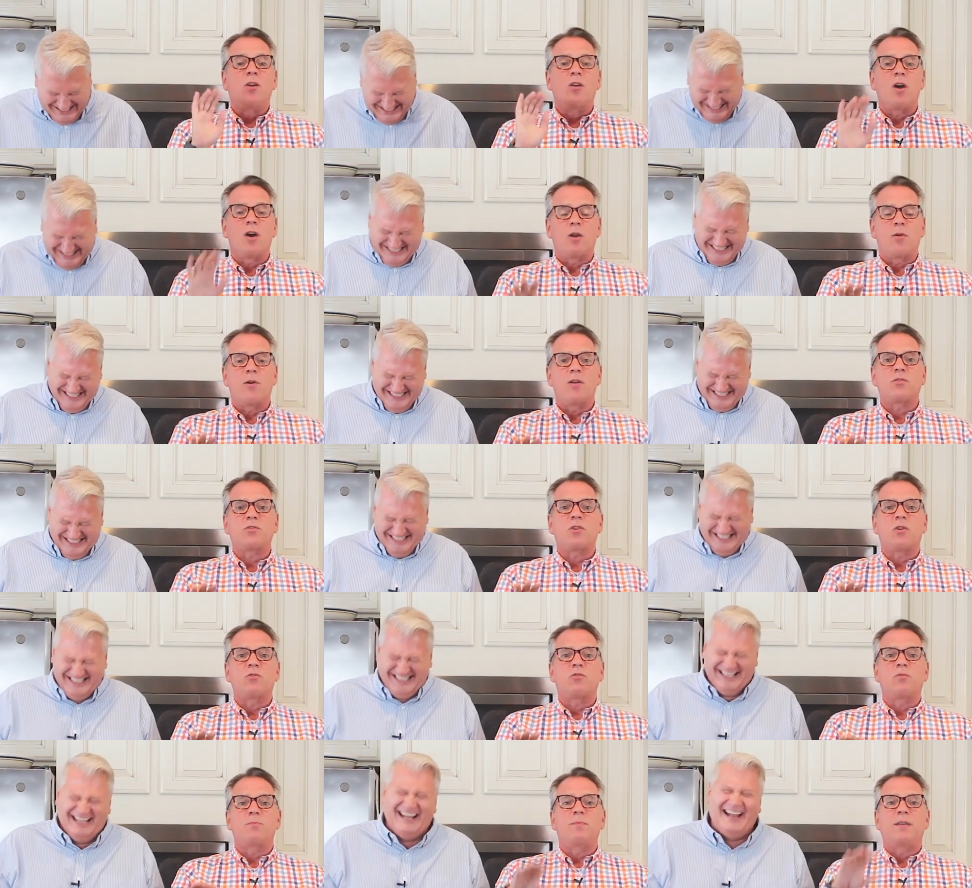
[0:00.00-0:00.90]
Speaker 1: go to our
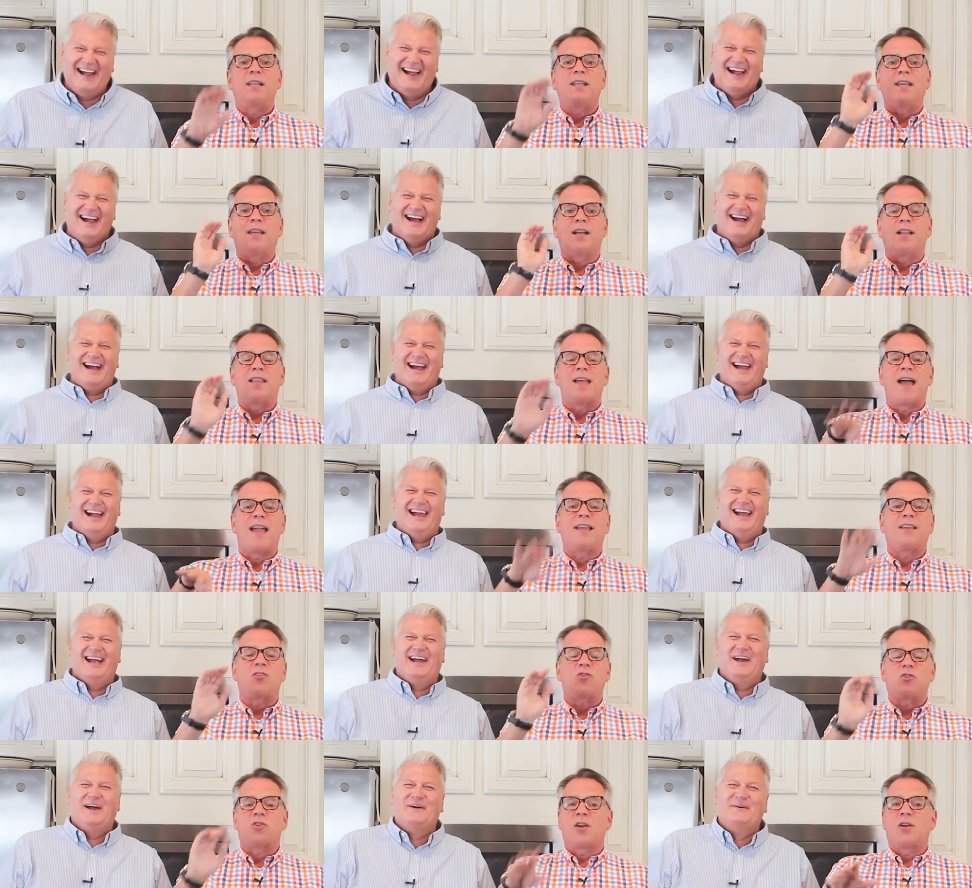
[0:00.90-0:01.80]
social media,
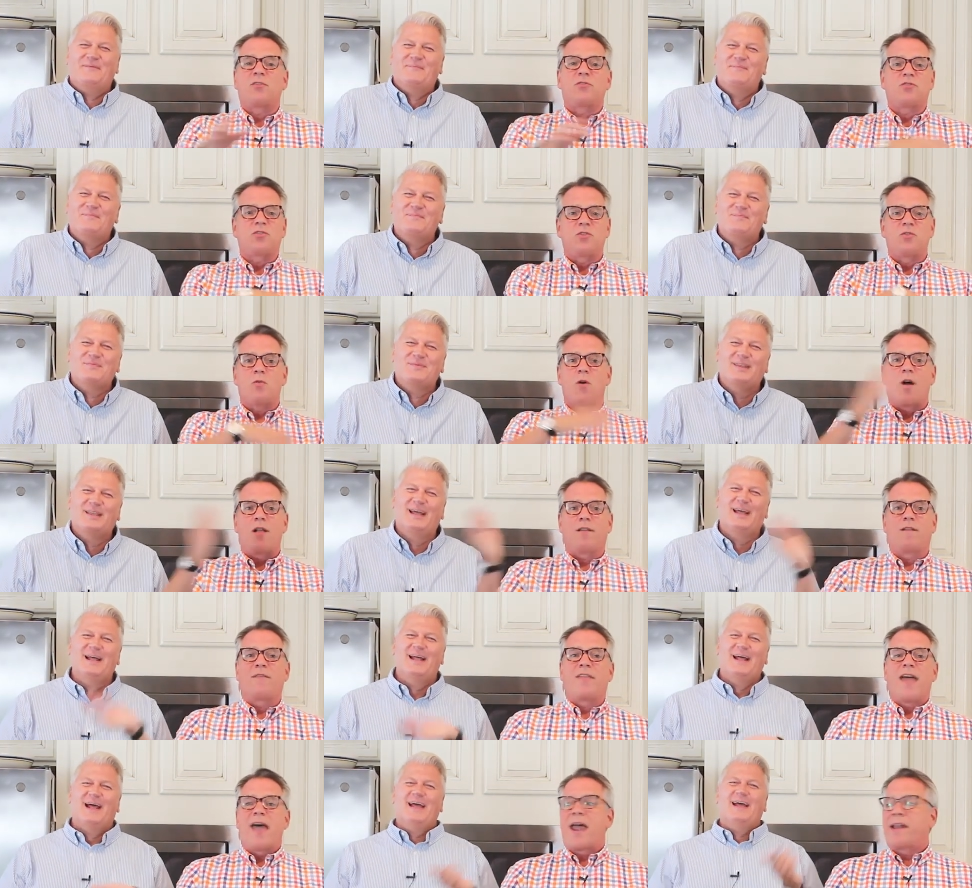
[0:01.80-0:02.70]
like us, share us, do all
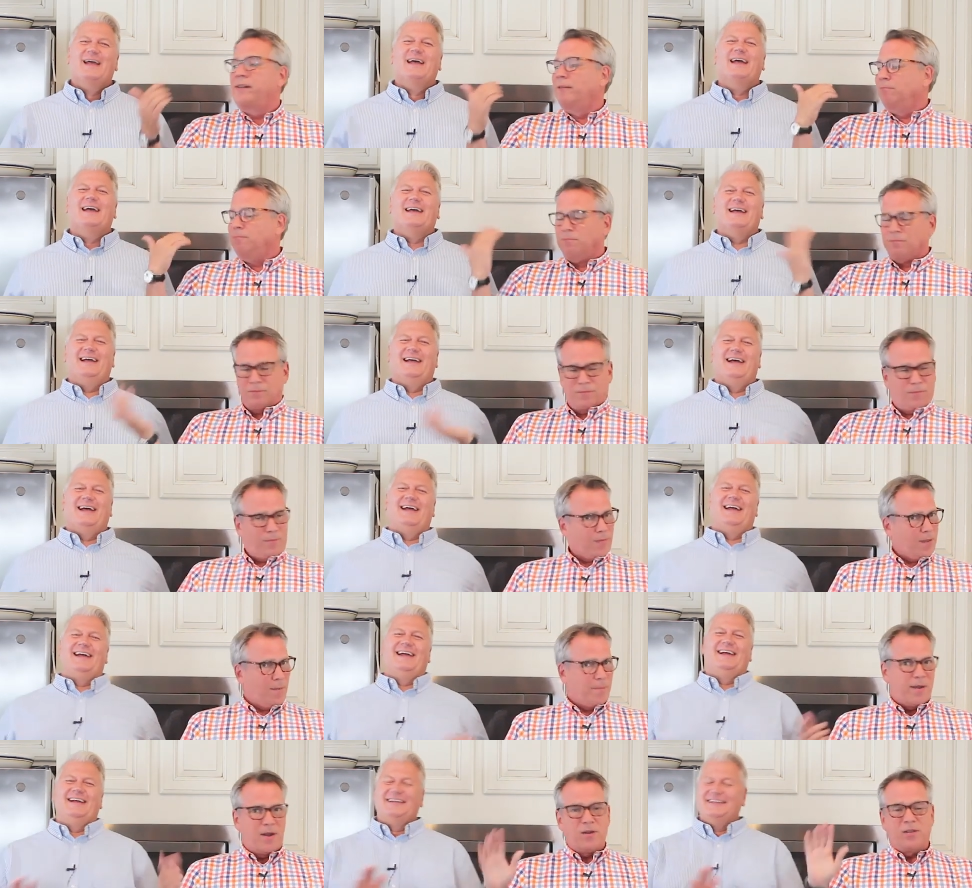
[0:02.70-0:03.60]
of that.
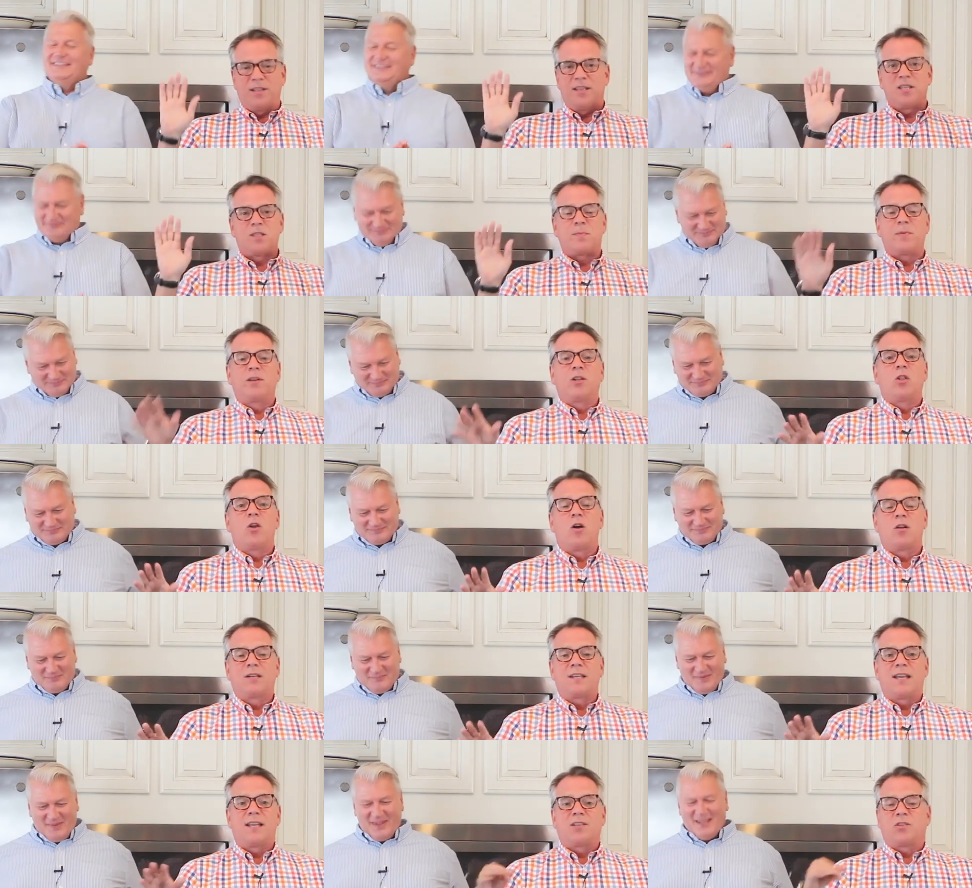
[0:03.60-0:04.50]
Apparently, it's been a
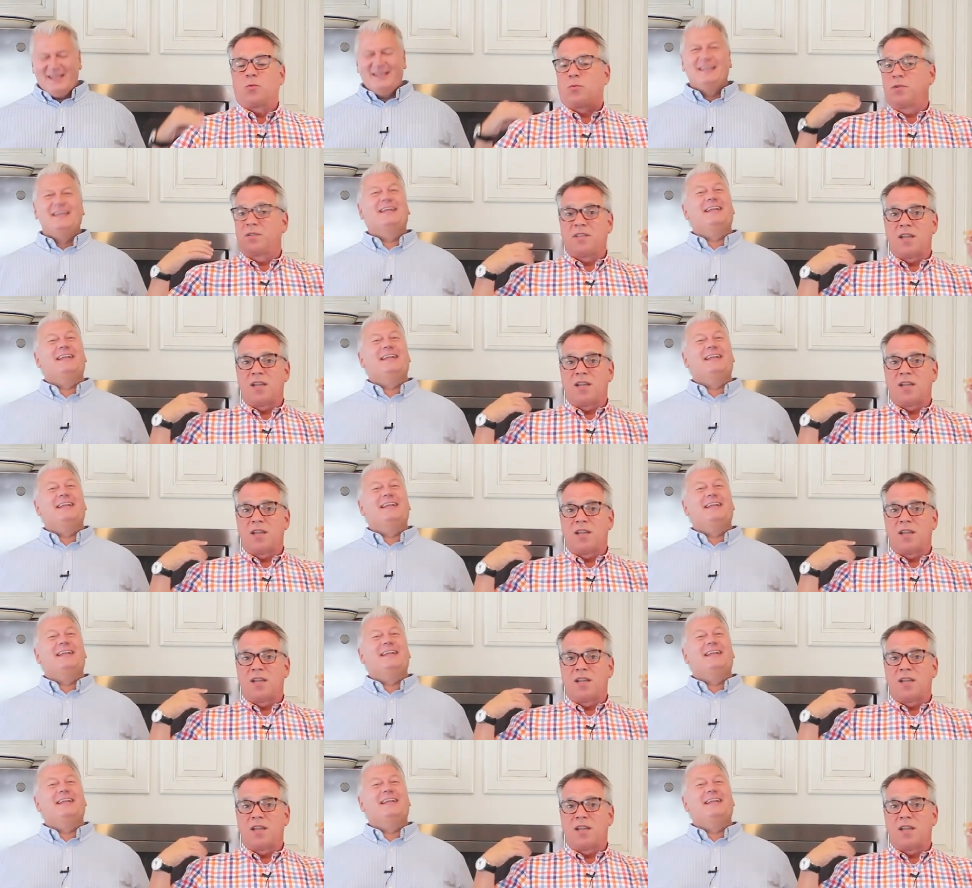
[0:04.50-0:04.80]
long day, so we're